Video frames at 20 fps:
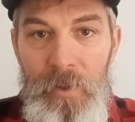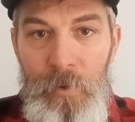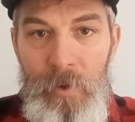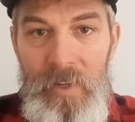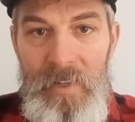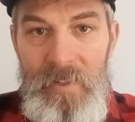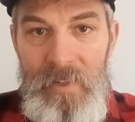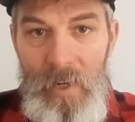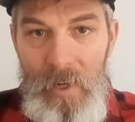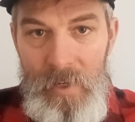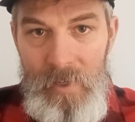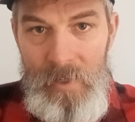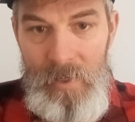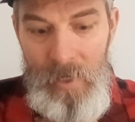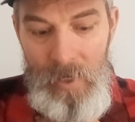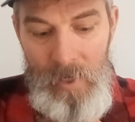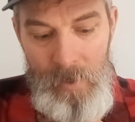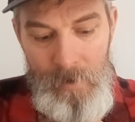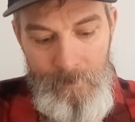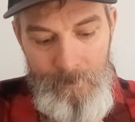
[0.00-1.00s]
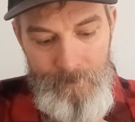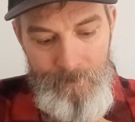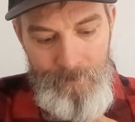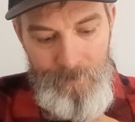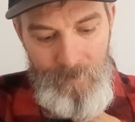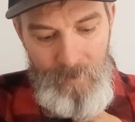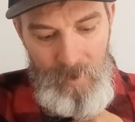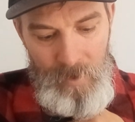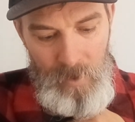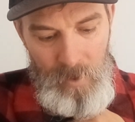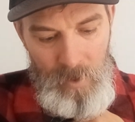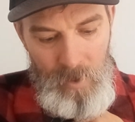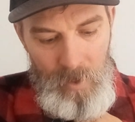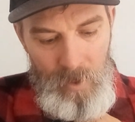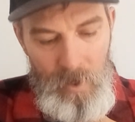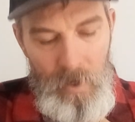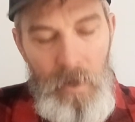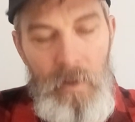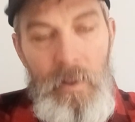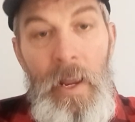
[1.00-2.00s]
360,
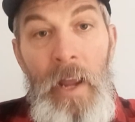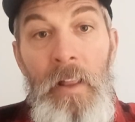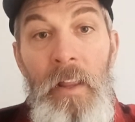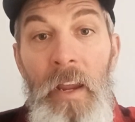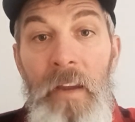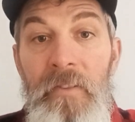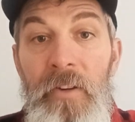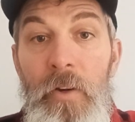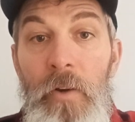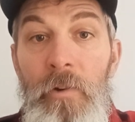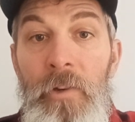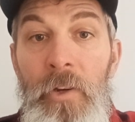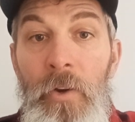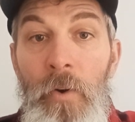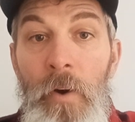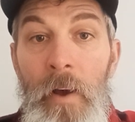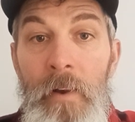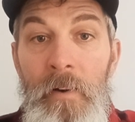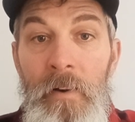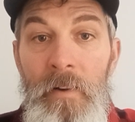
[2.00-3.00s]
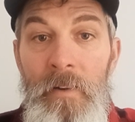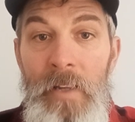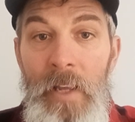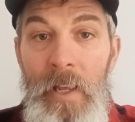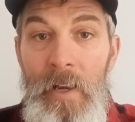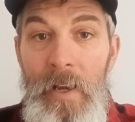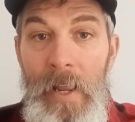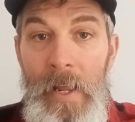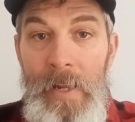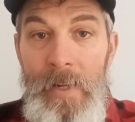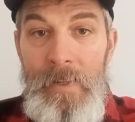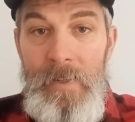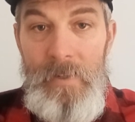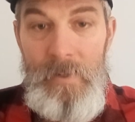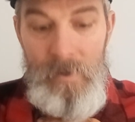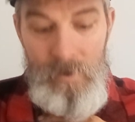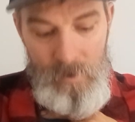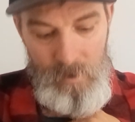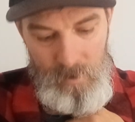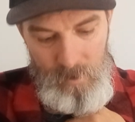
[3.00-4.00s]
and that leaves you 210
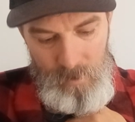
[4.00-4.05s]
days.